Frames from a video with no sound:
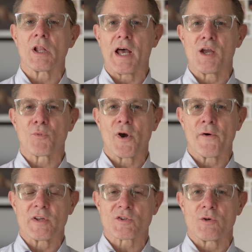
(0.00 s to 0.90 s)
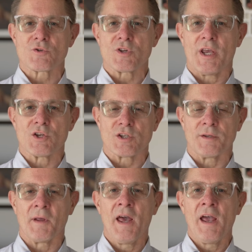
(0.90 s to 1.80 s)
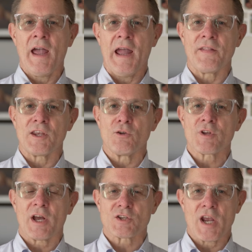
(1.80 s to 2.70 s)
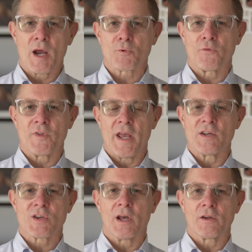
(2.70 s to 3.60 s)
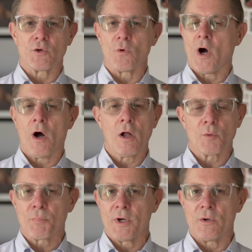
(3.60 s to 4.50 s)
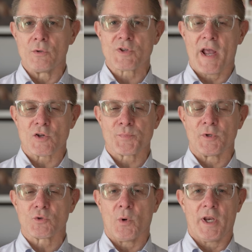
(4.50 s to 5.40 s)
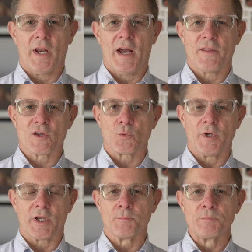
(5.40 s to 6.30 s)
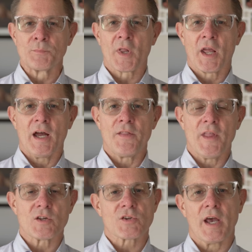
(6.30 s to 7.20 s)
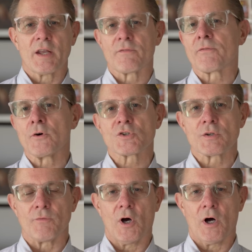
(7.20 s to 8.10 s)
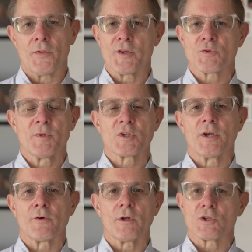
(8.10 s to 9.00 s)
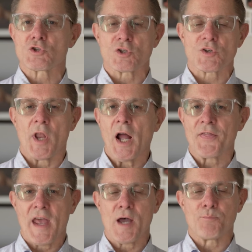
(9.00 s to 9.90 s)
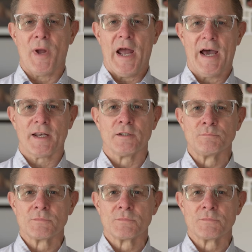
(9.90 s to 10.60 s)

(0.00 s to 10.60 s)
Library Association, and the Utah chapter of the ACLU all opposed House Bill 29 this week. And they said, first of all, this material is just not that bad,